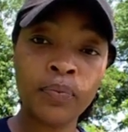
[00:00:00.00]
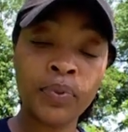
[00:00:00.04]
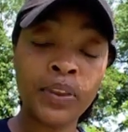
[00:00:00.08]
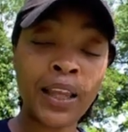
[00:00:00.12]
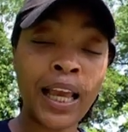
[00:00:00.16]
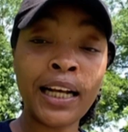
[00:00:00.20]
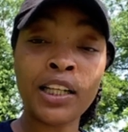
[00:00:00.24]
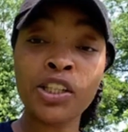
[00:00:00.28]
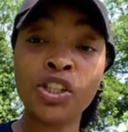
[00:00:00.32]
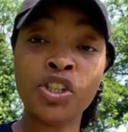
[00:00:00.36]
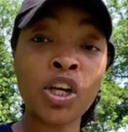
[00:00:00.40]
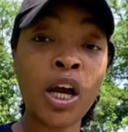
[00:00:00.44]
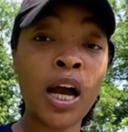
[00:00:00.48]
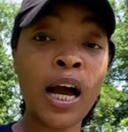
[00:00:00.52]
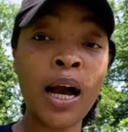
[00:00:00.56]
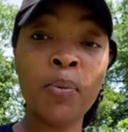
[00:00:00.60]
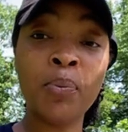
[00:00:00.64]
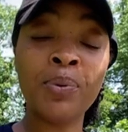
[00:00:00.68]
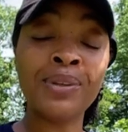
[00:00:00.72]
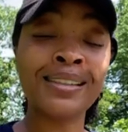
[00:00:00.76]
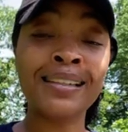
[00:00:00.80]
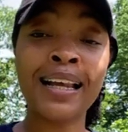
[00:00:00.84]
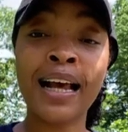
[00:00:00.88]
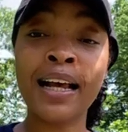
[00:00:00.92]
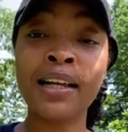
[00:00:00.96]
That job
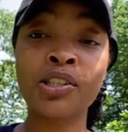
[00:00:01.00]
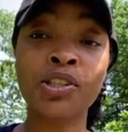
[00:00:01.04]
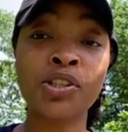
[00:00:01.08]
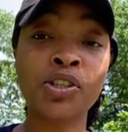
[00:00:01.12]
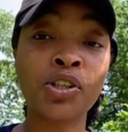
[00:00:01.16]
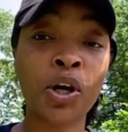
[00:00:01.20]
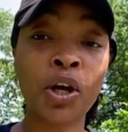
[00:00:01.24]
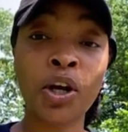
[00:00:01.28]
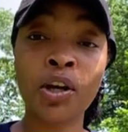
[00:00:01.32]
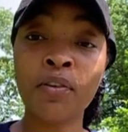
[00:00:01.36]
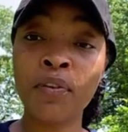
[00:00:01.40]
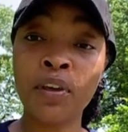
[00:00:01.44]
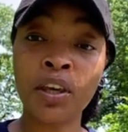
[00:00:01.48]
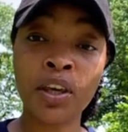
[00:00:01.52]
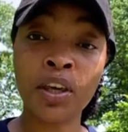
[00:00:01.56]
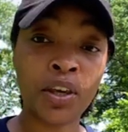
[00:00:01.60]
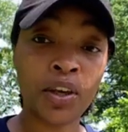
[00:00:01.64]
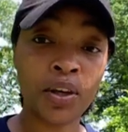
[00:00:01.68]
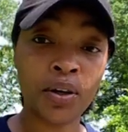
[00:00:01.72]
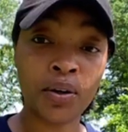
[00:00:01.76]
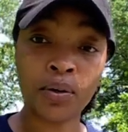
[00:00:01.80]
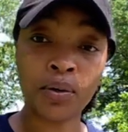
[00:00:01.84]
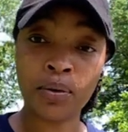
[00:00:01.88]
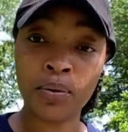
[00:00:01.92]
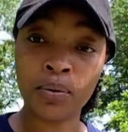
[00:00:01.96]
was not serving
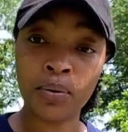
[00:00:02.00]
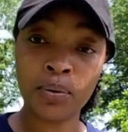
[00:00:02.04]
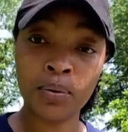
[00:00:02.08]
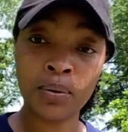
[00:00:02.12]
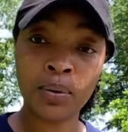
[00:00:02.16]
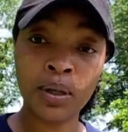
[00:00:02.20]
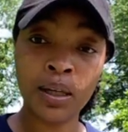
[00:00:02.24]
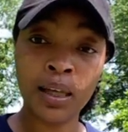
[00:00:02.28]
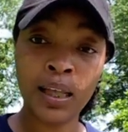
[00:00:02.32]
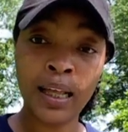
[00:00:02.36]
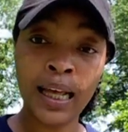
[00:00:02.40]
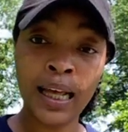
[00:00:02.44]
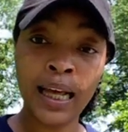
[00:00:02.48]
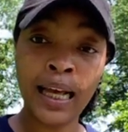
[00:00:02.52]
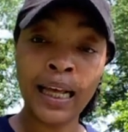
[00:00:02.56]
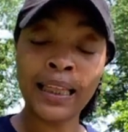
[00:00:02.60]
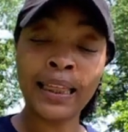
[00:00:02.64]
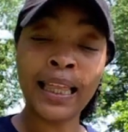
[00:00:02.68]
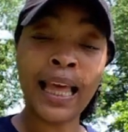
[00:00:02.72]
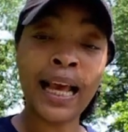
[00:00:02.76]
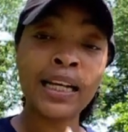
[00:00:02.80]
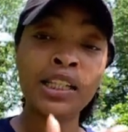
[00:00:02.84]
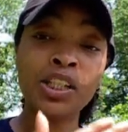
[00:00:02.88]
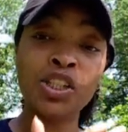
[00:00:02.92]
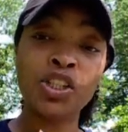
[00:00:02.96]
you.
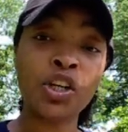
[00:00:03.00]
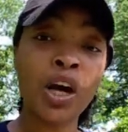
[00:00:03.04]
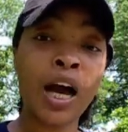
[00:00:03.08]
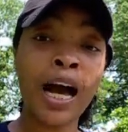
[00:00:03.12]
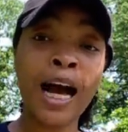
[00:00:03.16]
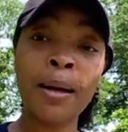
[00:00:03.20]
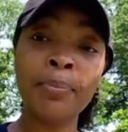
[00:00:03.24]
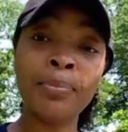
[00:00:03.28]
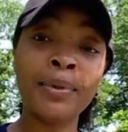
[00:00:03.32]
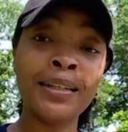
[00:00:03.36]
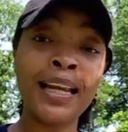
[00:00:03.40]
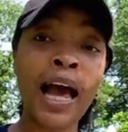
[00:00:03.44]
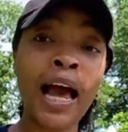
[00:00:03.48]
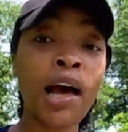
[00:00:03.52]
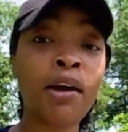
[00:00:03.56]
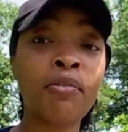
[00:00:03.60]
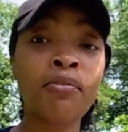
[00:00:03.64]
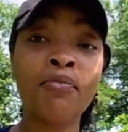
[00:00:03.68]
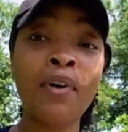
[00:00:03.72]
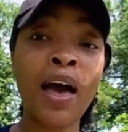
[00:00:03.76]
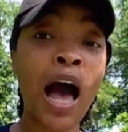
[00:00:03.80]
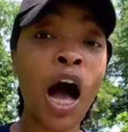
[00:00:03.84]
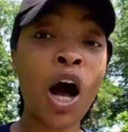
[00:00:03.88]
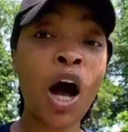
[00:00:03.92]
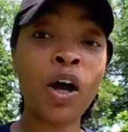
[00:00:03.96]
That job did not
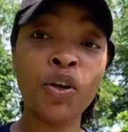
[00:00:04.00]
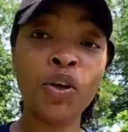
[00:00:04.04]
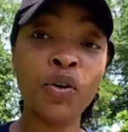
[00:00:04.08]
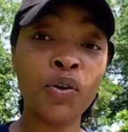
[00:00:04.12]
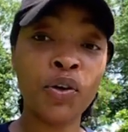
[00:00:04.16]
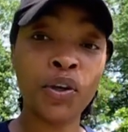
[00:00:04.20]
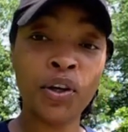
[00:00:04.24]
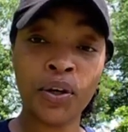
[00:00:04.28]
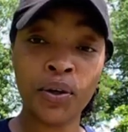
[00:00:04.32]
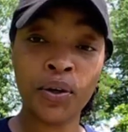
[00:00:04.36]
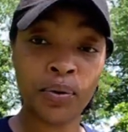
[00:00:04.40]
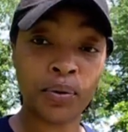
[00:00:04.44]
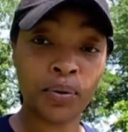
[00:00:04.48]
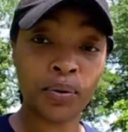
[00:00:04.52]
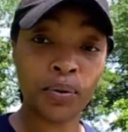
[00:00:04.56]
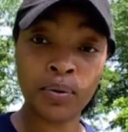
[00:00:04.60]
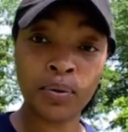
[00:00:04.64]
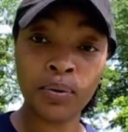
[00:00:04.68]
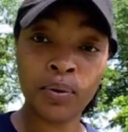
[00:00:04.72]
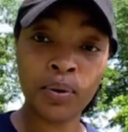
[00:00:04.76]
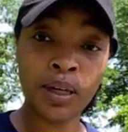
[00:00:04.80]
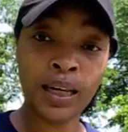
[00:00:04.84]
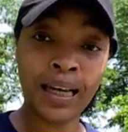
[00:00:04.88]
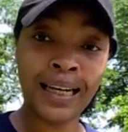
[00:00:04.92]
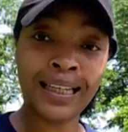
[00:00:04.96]
value you.
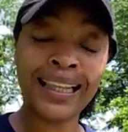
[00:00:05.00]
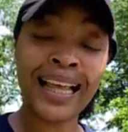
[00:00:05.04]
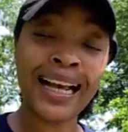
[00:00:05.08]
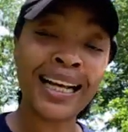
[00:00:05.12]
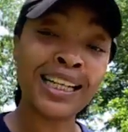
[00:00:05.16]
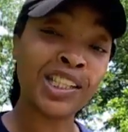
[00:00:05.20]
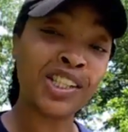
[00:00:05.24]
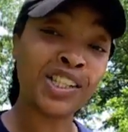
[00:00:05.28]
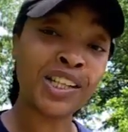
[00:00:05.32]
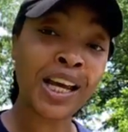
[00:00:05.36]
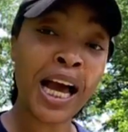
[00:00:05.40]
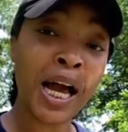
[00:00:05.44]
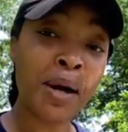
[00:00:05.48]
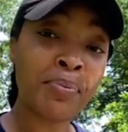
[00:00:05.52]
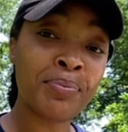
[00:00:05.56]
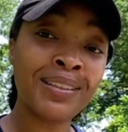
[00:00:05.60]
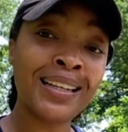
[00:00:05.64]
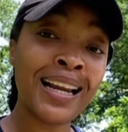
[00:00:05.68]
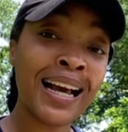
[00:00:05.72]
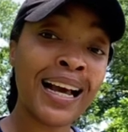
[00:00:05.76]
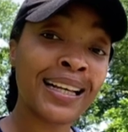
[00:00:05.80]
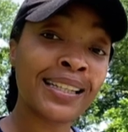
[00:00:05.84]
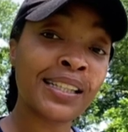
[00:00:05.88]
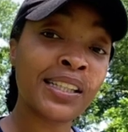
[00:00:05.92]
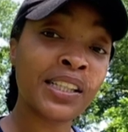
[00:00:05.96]
That job did
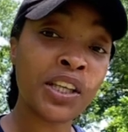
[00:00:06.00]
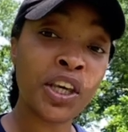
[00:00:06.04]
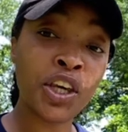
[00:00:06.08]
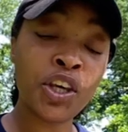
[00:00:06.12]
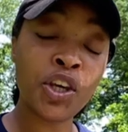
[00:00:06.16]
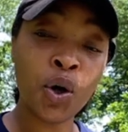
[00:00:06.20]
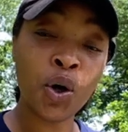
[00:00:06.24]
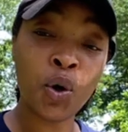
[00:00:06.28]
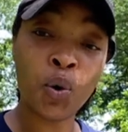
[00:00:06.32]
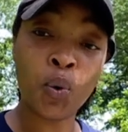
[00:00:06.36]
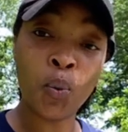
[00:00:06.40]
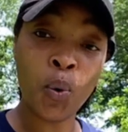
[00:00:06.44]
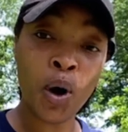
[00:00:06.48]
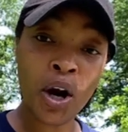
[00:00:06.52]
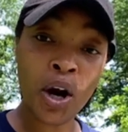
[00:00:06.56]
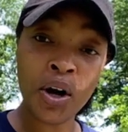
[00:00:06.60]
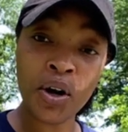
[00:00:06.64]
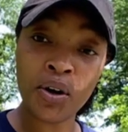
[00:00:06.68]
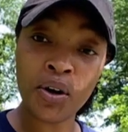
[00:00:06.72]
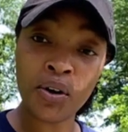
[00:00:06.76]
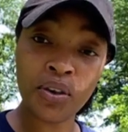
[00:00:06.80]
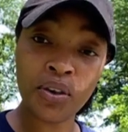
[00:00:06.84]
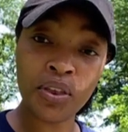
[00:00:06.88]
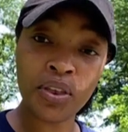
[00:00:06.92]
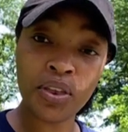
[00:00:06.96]
not see your
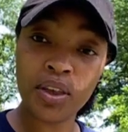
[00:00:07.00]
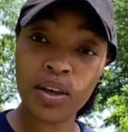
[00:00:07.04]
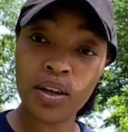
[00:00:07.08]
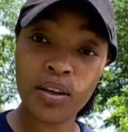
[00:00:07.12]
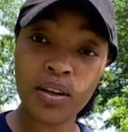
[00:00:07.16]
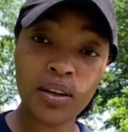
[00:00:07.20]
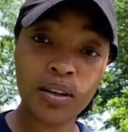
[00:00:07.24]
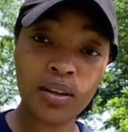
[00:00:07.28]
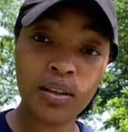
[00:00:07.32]
worth.